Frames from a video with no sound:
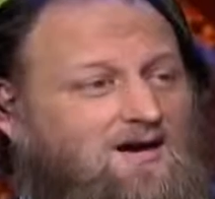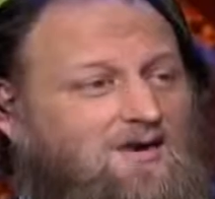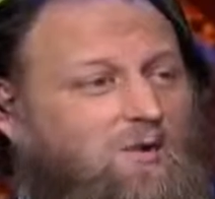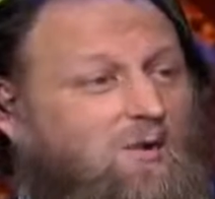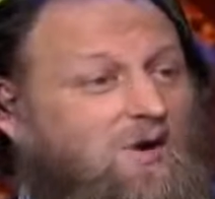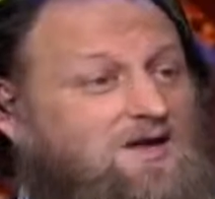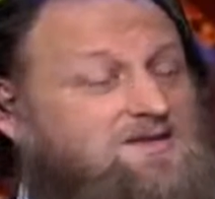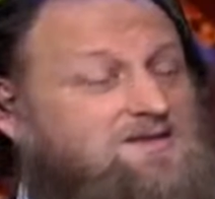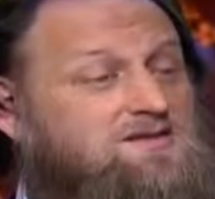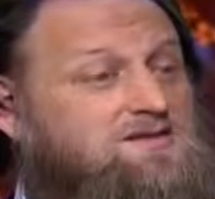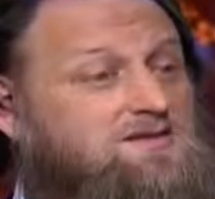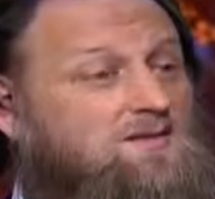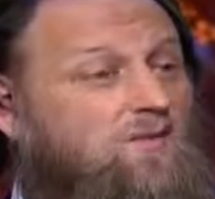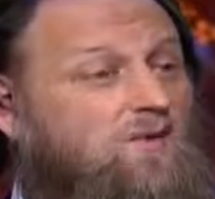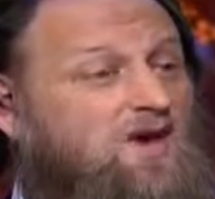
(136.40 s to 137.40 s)

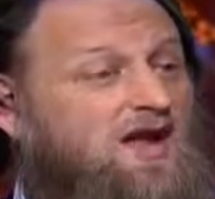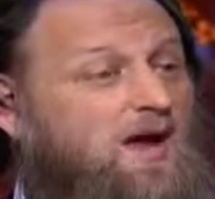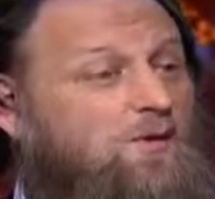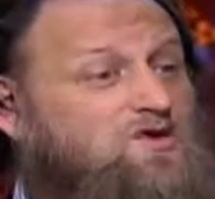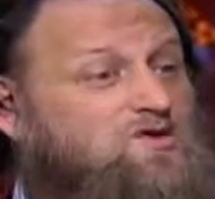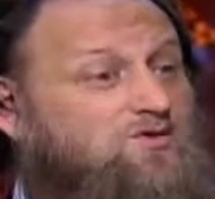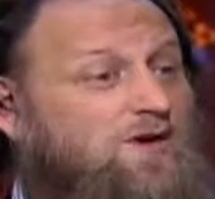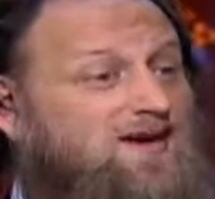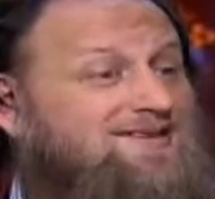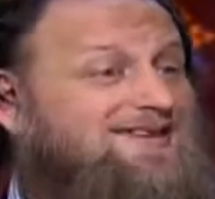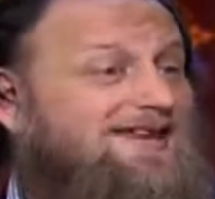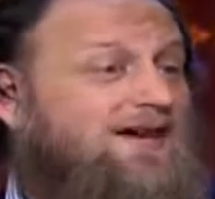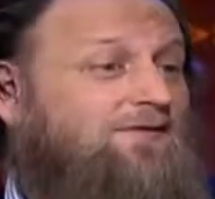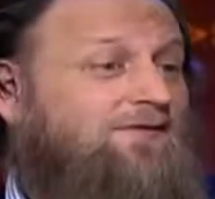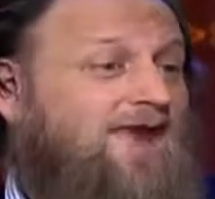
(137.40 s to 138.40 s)
once, when I was
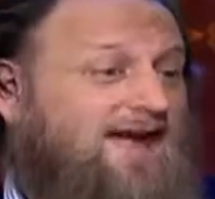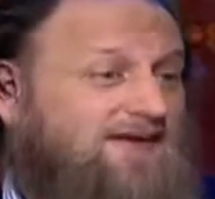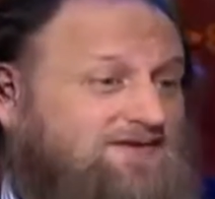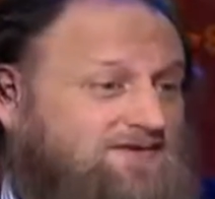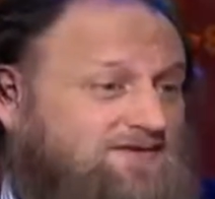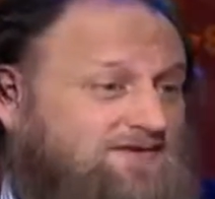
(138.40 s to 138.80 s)
renting a flat,